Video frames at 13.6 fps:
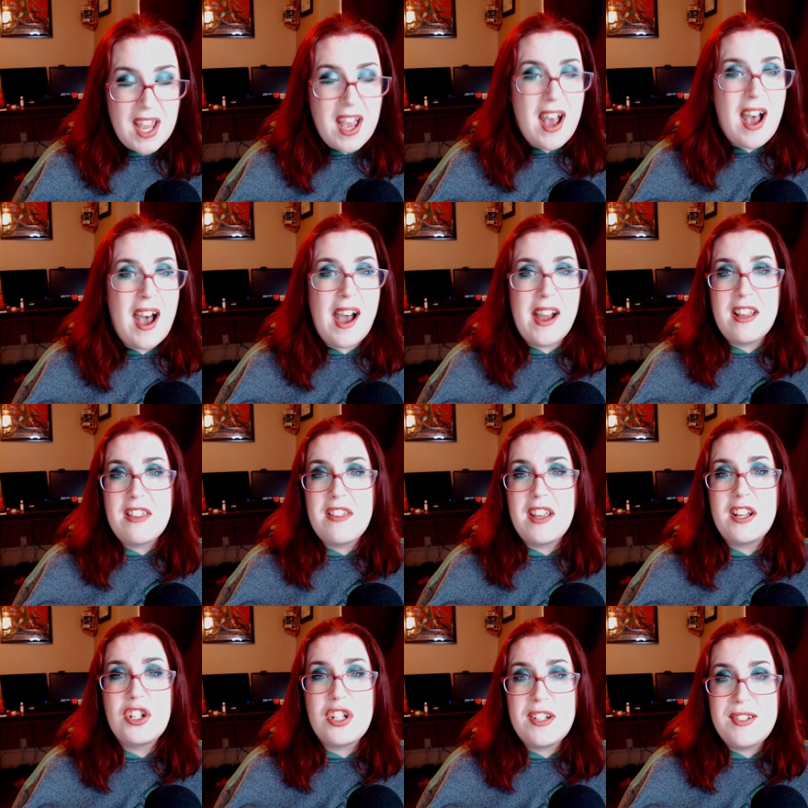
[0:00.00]
I think
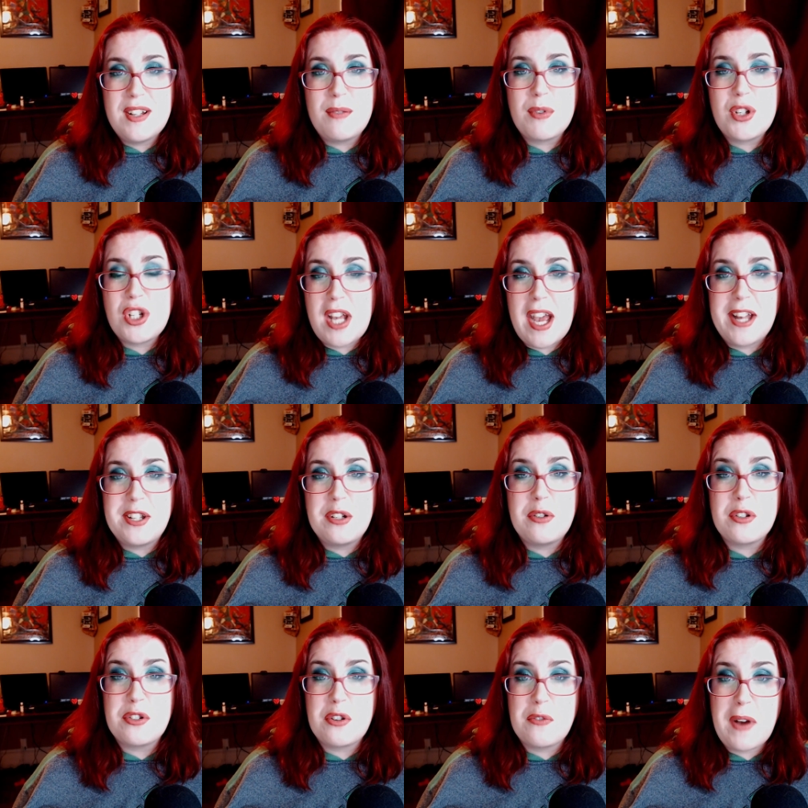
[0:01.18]
she did what she had to
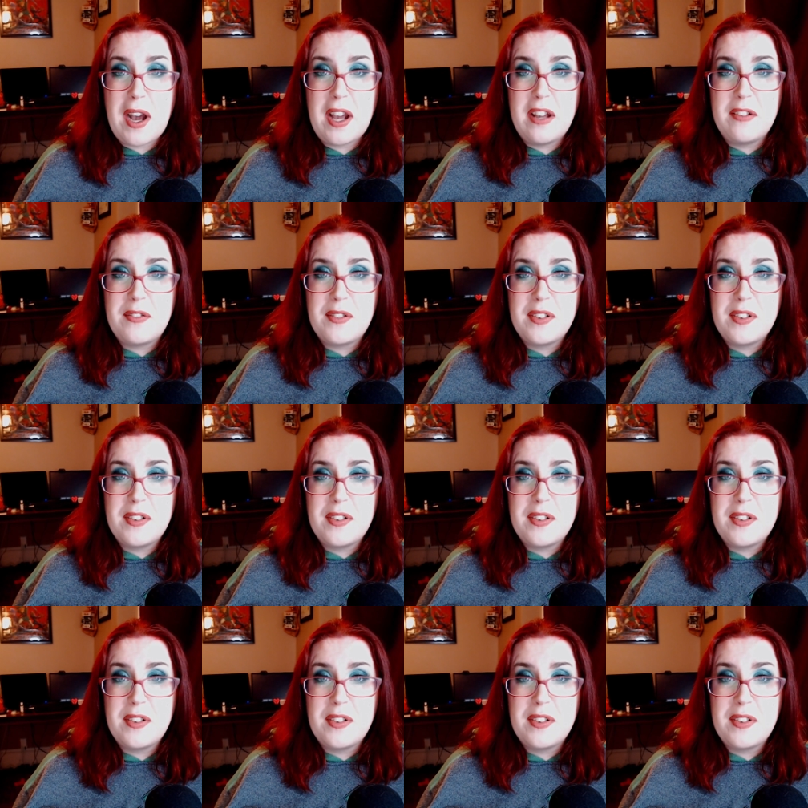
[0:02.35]
survive.